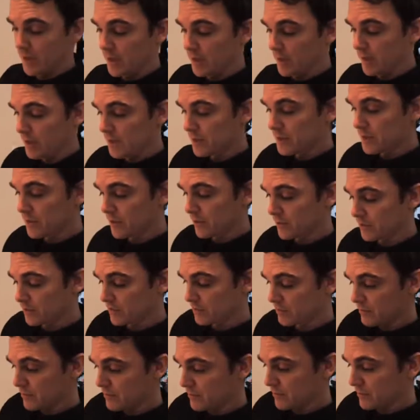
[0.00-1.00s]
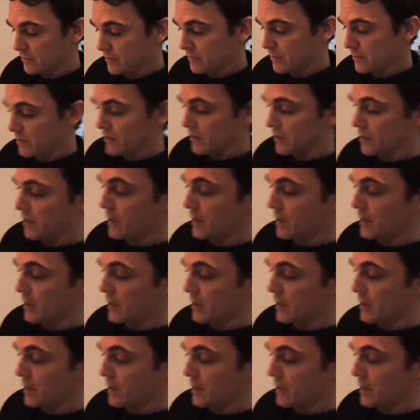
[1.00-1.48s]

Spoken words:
what sort of battery life do you get?